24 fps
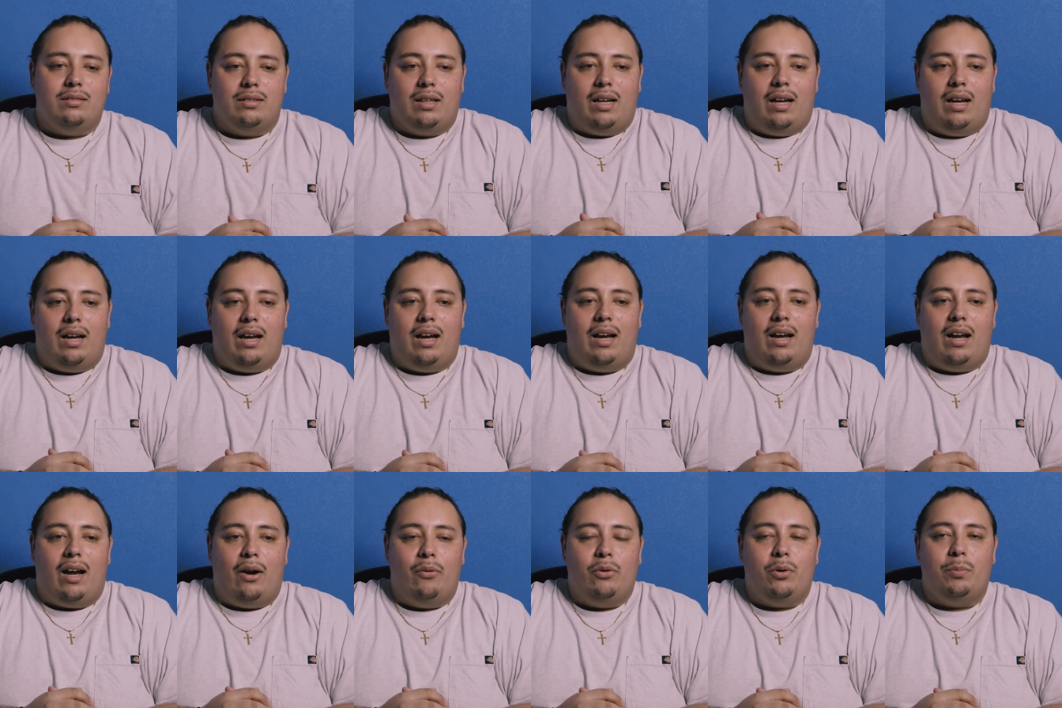
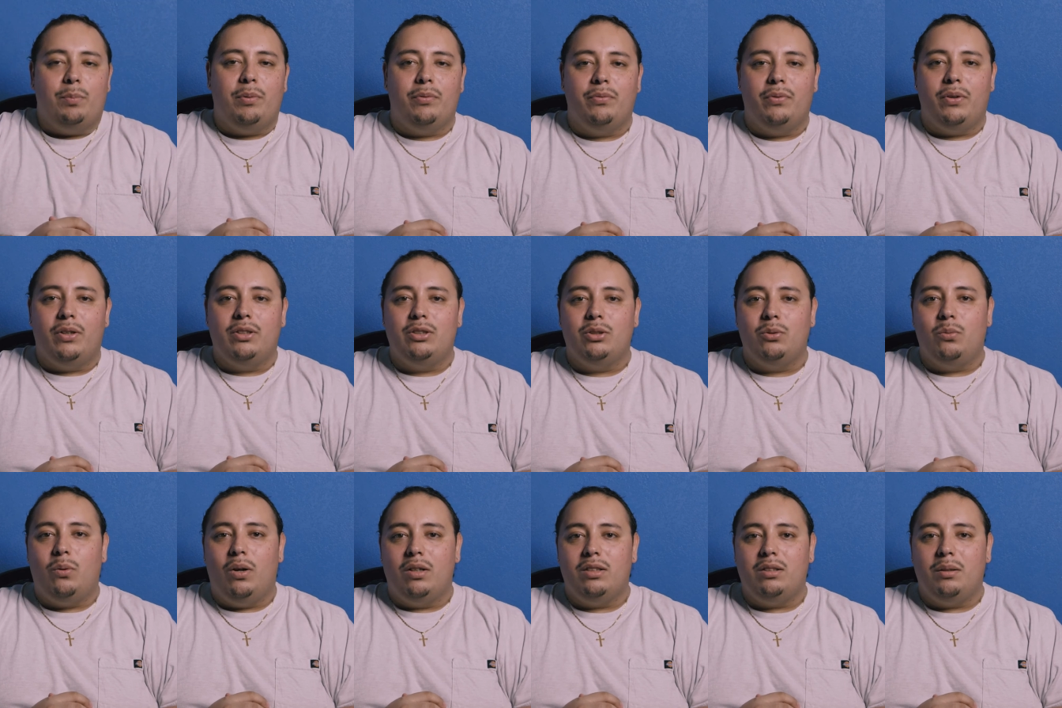I would have preferred to
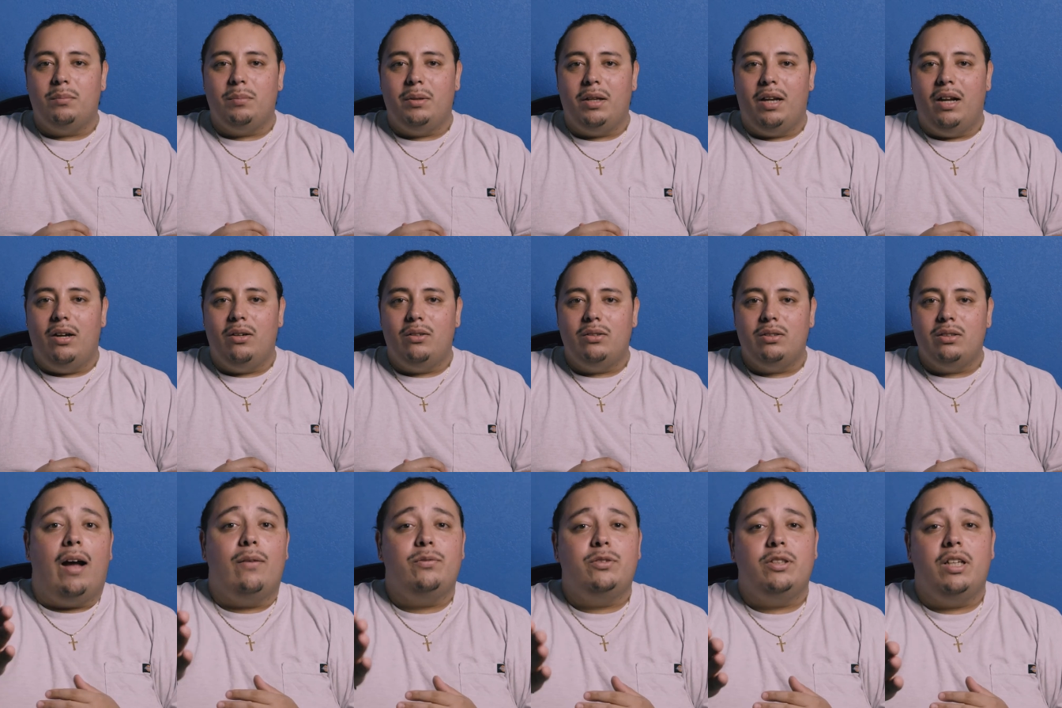watch something else.
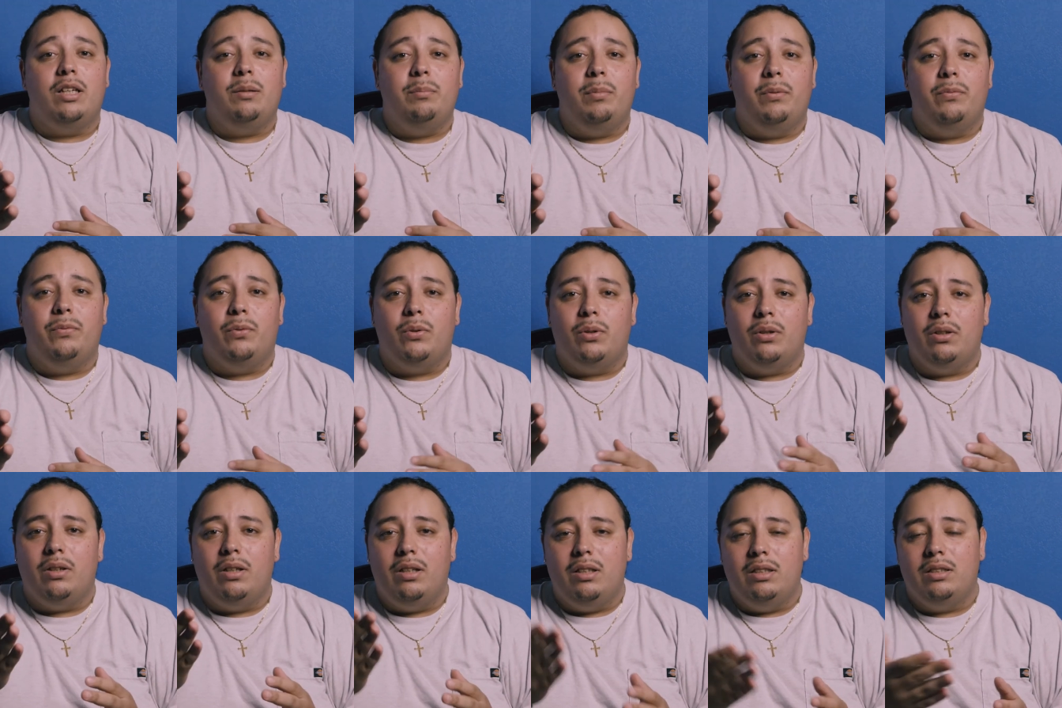I've said it
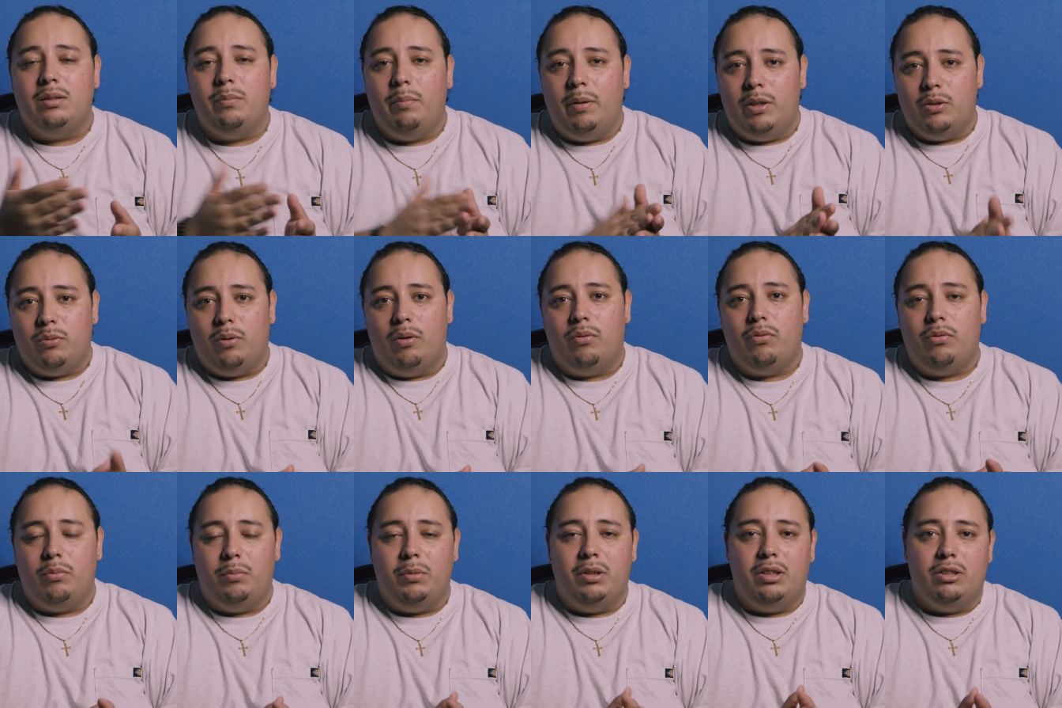before, and this is the best way for
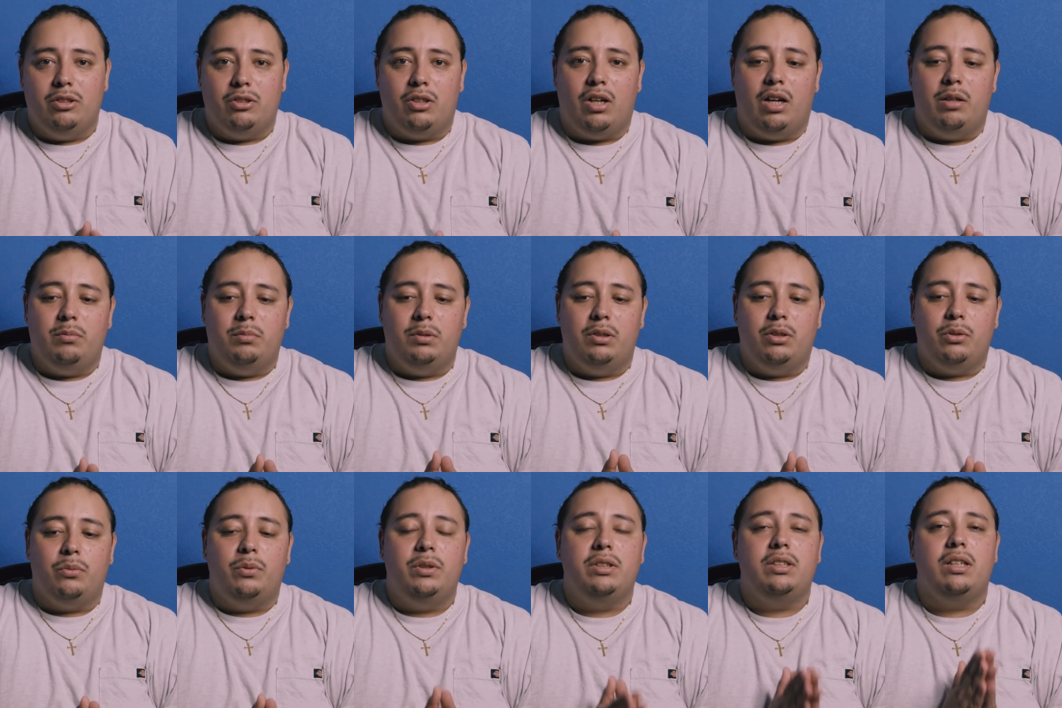me to describe it. The
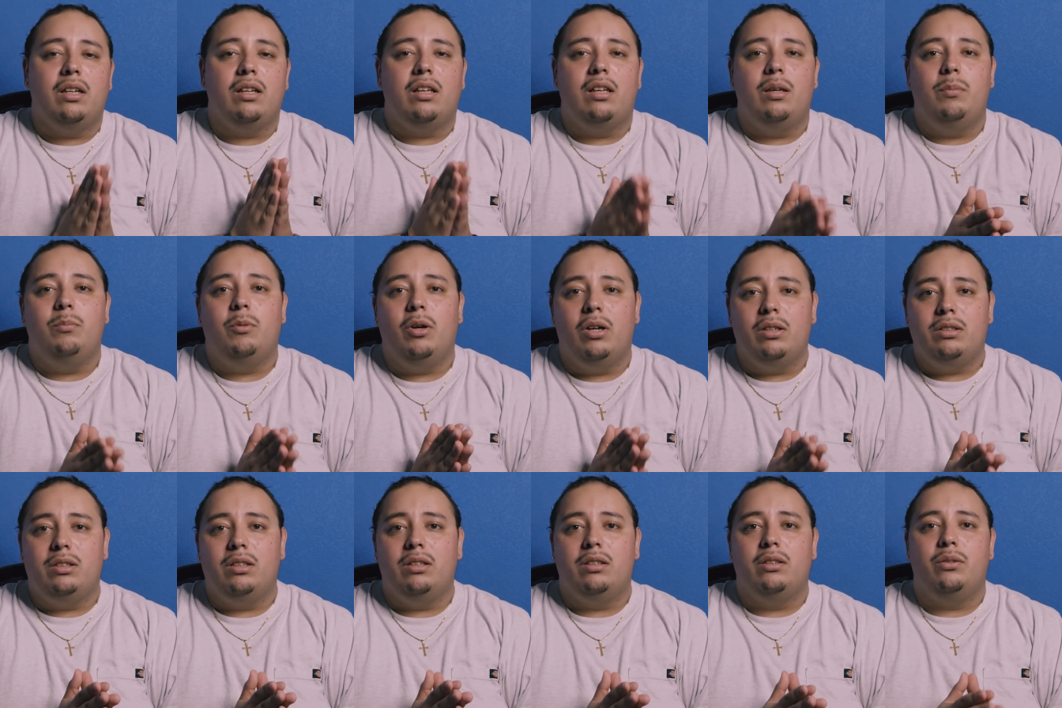reason I keep
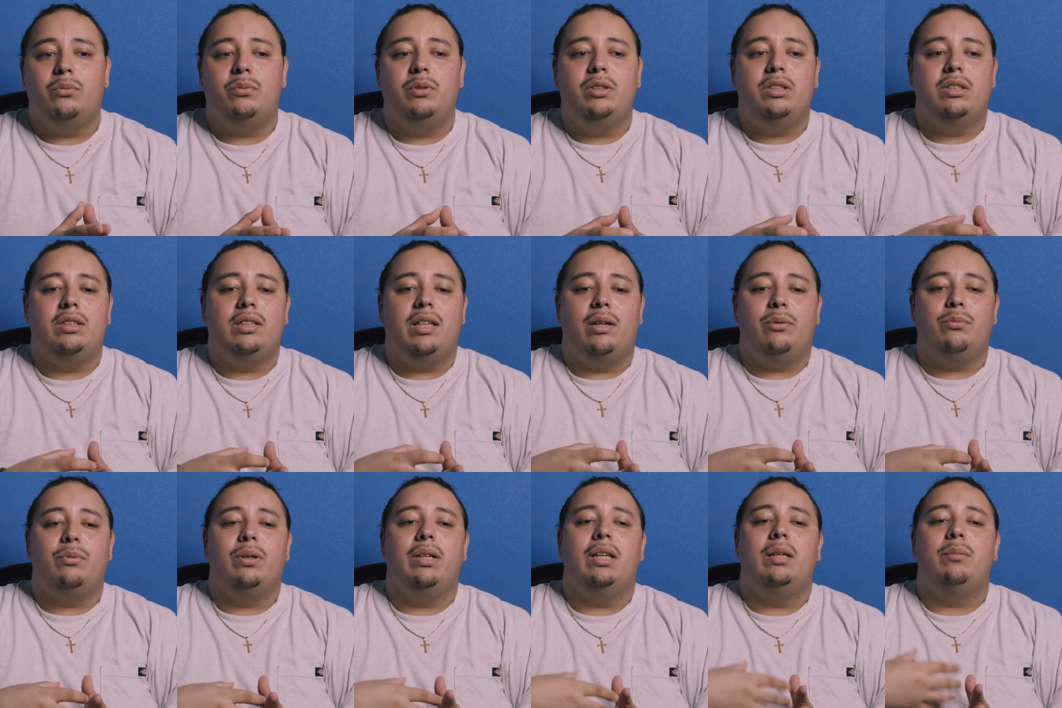watching, the reason that
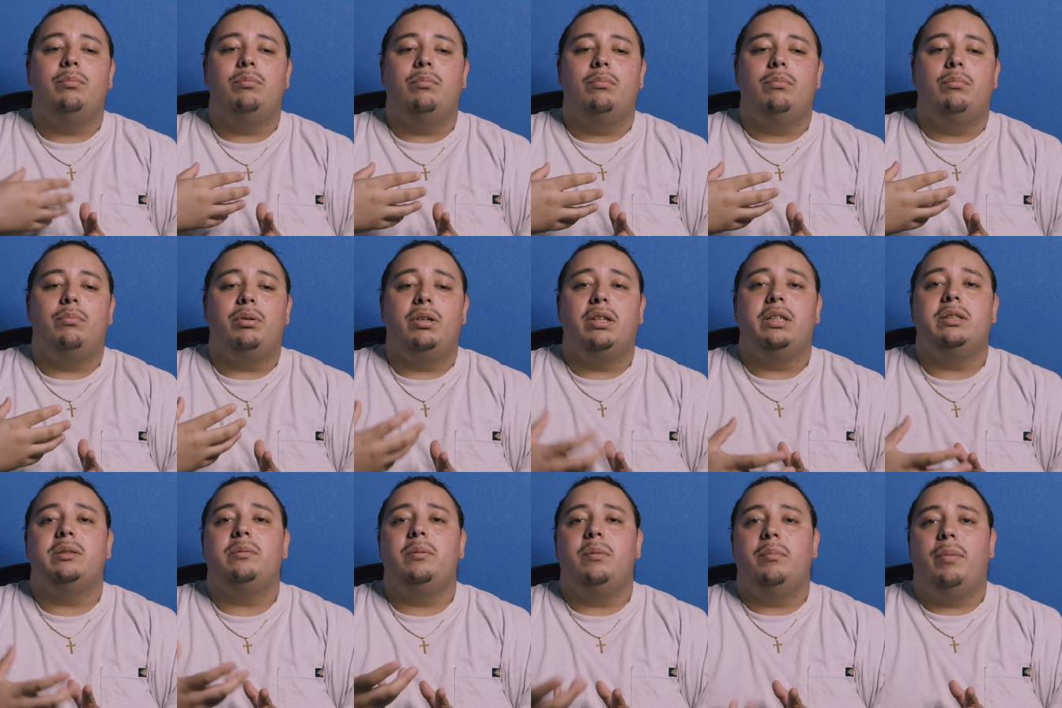really
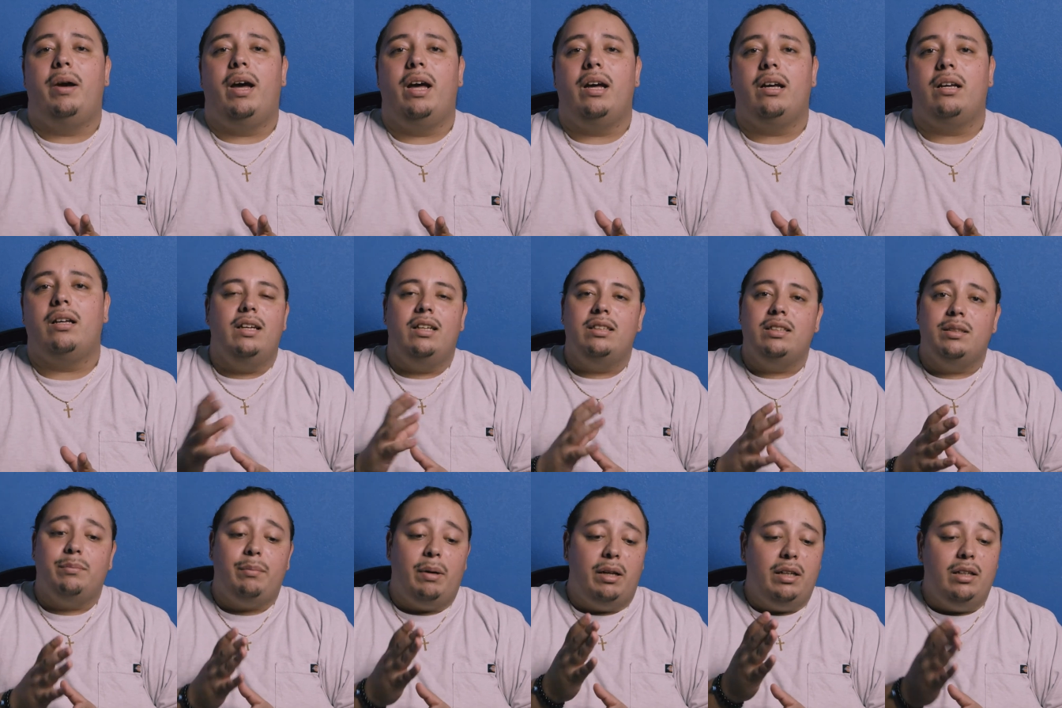brings me back,
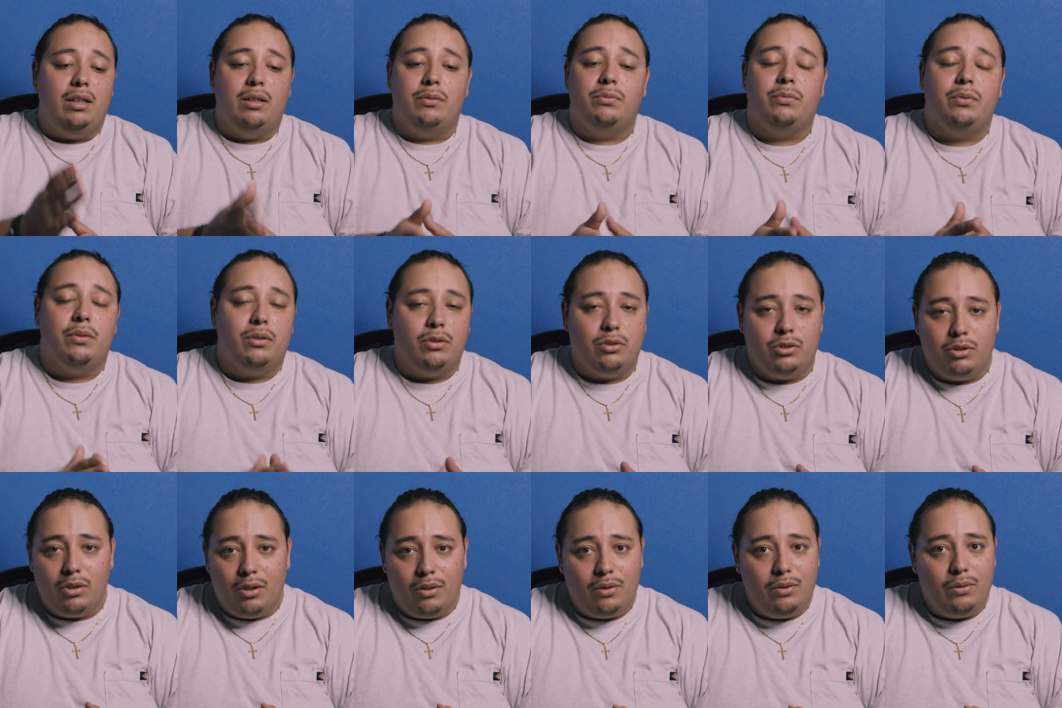isn't my love for the
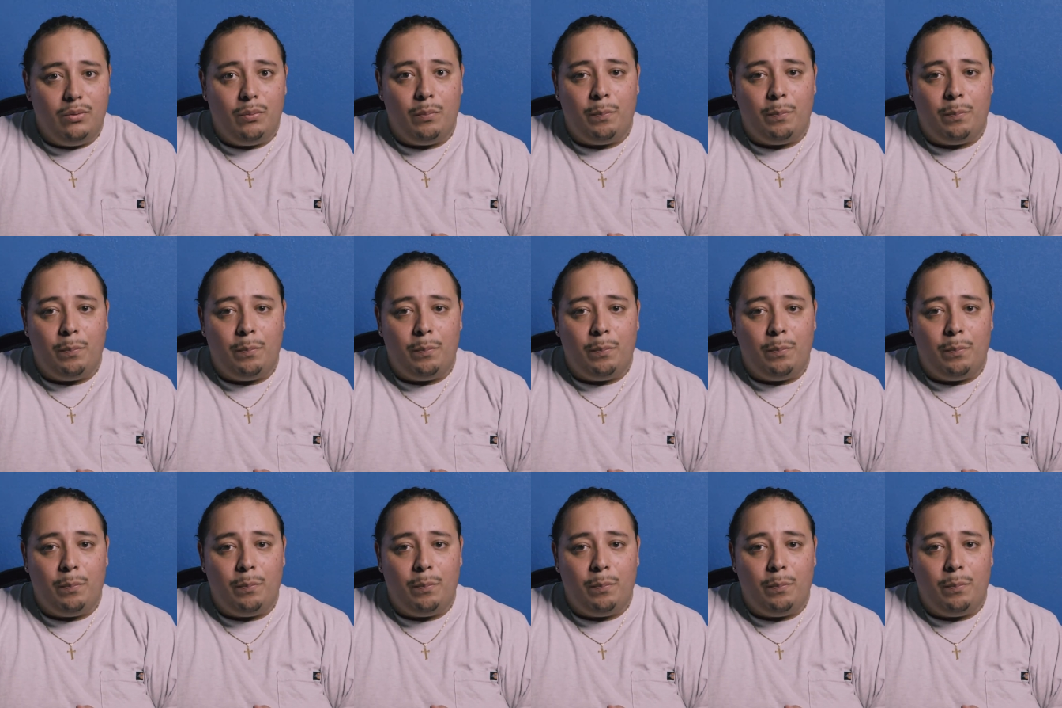show.